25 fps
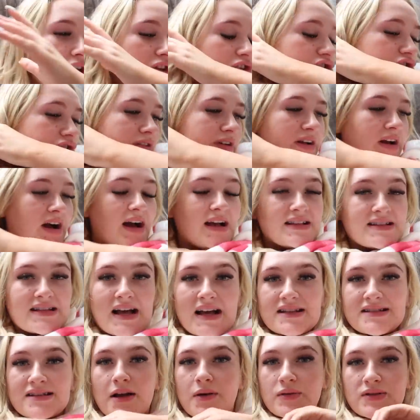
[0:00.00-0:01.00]
Sorry guys,
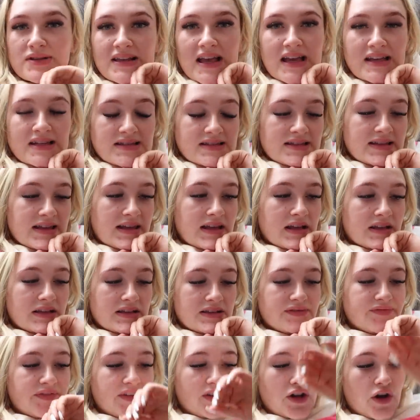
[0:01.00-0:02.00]
as I was editing
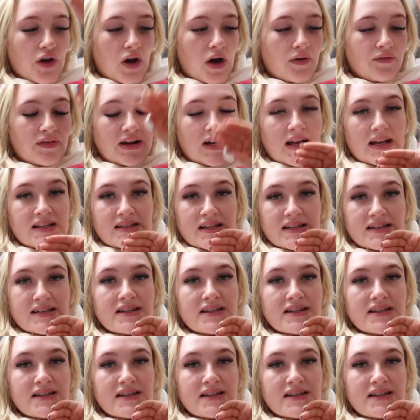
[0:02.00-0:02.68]
this video, I realised I